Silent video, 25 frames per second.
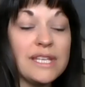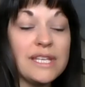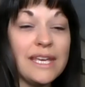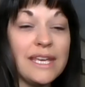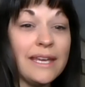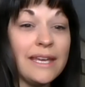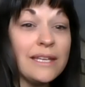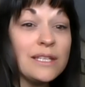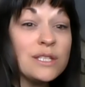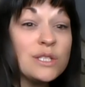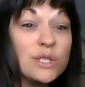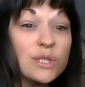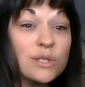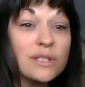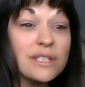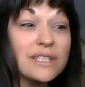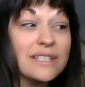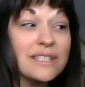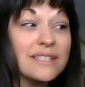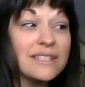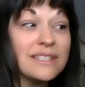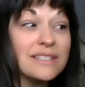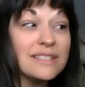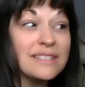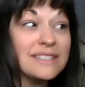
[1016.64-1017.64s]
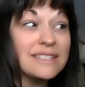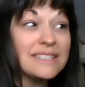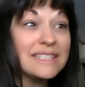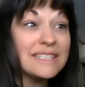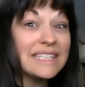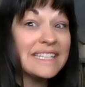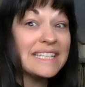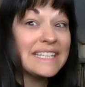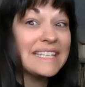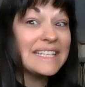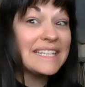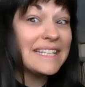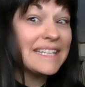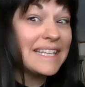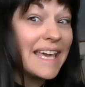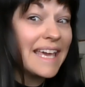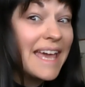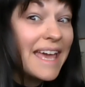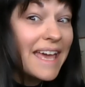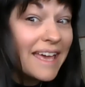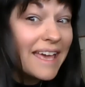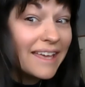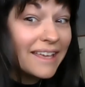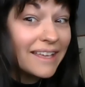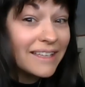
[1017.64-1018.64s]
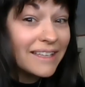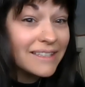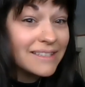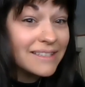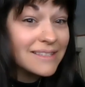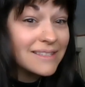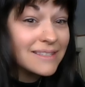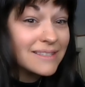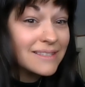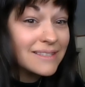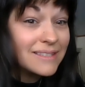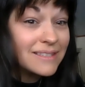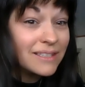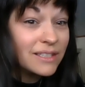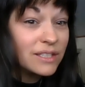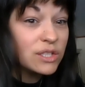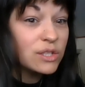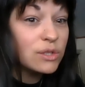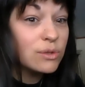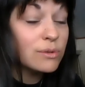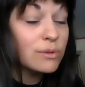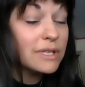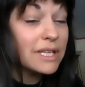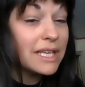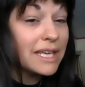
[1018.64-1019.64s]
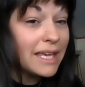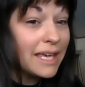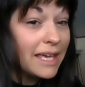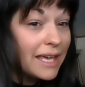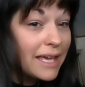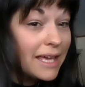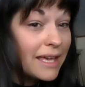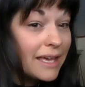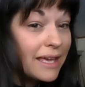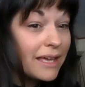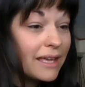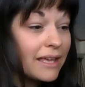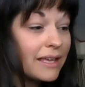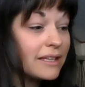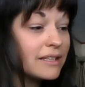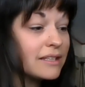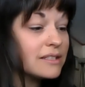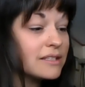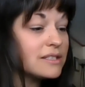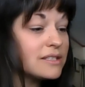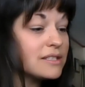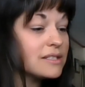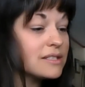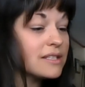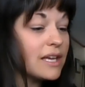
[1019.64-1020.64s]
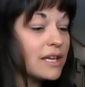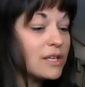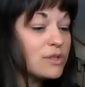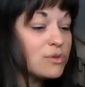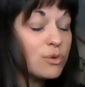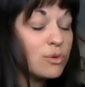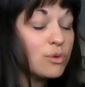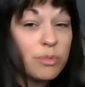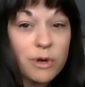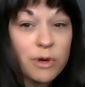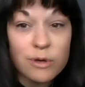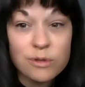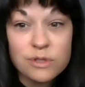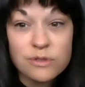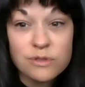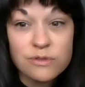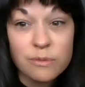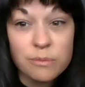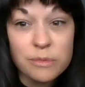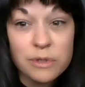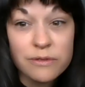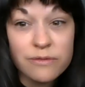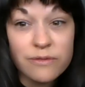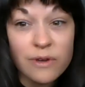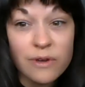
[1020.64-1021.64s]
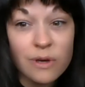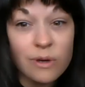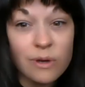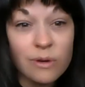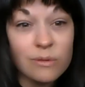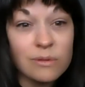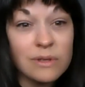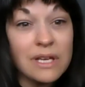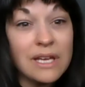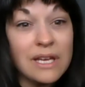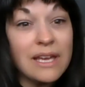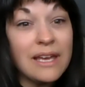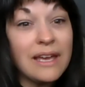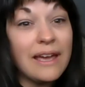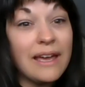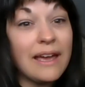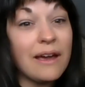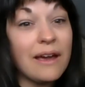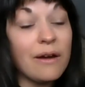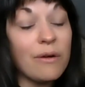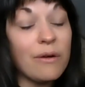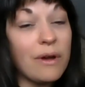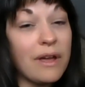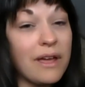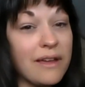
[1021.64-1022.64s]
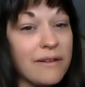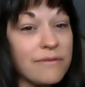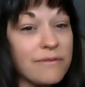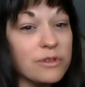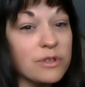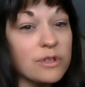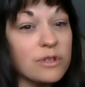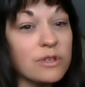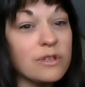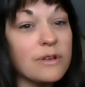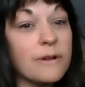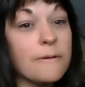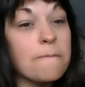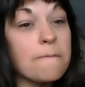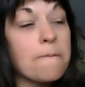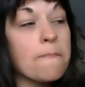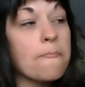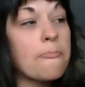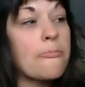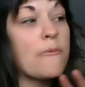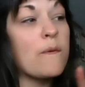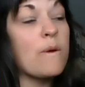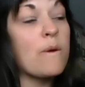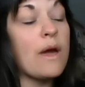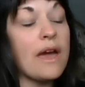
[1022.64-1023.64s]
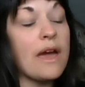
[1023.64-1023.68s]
the answer is yes, you can schedule posts from your phone. However, you